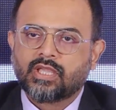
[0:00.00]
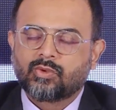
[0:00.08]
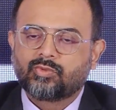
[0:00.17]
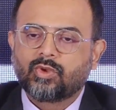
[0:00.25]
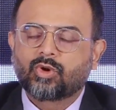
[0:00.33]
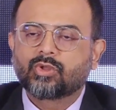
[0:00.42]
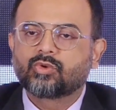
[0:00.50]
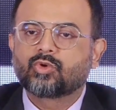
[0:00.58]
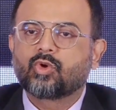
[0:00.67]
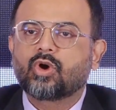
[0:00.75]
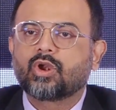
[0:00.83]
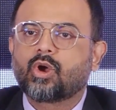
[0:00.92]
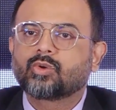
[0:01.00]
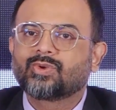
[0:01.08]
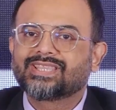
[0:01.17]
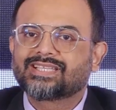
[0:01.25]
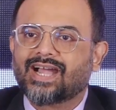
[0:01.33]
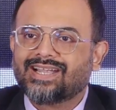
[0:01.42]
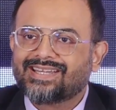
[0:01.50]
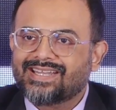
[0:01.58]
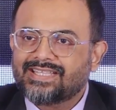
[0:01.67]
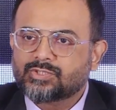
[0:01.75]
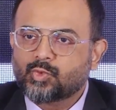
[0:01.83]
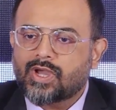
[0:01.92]
We want to grow along with
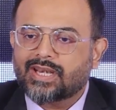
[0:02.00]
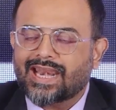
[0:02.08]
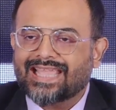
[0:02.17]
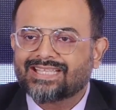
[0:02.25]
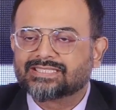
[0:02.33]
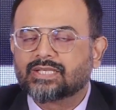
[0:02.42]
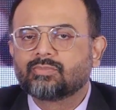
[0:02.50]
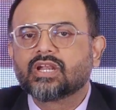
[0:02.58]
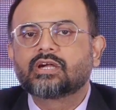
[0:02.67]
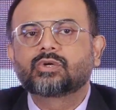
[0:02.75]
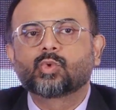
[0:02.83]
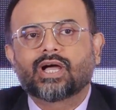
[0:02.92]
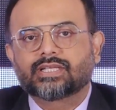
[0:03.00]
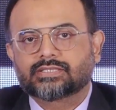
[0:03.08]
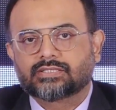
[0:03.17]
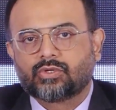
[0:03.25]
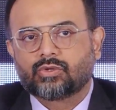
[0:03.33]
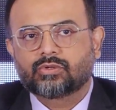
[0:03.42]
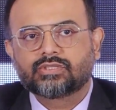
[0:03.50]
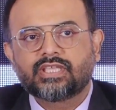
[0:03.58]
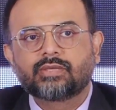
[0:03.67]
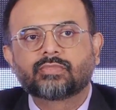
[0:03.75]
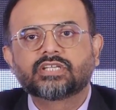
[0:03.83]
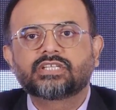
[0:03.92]
countries who are similar to us,
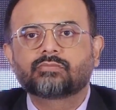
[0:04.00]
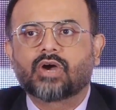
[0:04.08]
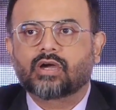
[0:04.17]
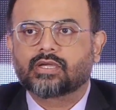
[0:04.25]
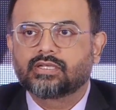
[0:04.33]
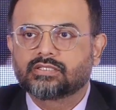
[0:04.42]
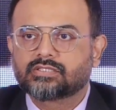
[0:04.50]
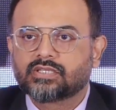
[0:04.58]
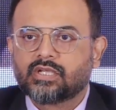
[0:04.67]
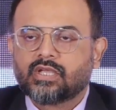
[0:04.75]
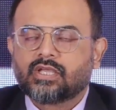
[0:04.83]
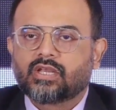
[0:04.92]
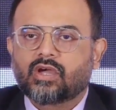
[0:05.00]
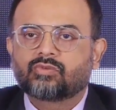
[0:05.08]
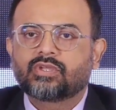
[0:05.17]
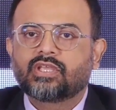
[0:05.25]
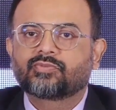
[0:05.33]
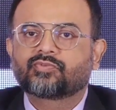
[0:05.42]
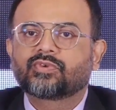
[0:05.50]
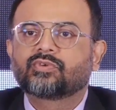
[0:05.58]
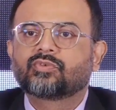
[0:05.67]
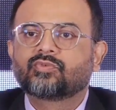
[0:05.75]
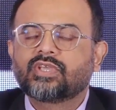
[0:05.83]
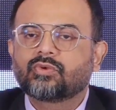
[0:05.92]
the emerging markets. Now, if
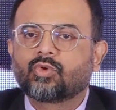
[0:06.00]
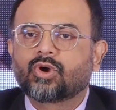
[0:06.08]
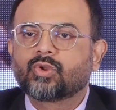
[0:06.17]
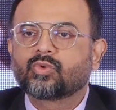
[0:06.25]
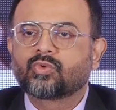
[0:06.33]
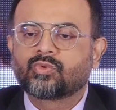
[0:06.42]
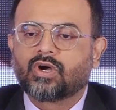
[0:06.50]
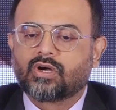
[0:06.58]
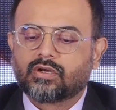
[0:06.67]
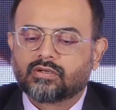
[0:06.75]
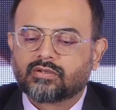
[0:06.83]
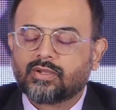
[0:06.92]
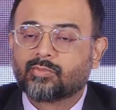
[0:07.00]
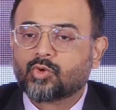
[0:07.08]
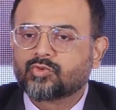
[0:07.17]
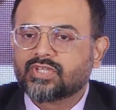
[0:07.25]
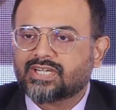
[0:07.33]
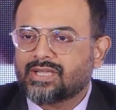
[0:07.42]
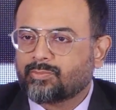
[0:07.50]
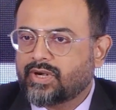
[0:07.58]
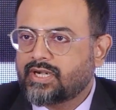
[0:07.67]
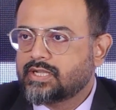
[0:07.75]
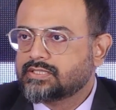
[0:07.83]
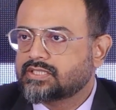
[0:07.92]
we want to remove the
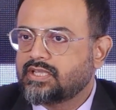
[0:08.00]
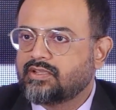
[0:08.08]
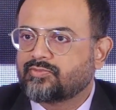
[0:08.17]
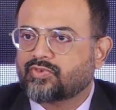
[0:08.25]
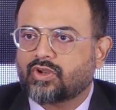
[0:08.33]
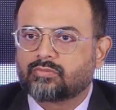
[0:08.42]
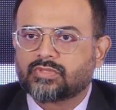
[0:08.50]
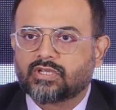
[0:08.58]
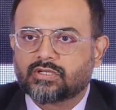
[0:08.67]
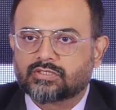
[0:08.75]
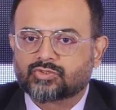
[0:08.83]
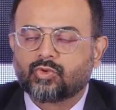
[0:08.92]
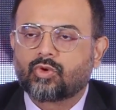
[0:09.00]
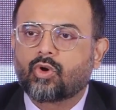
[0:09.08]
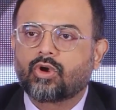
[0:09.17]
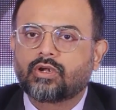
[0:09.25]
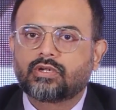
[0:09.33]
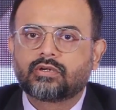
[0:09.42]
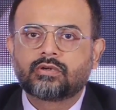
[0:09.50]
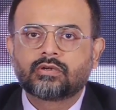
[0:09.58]
dependency from the so-called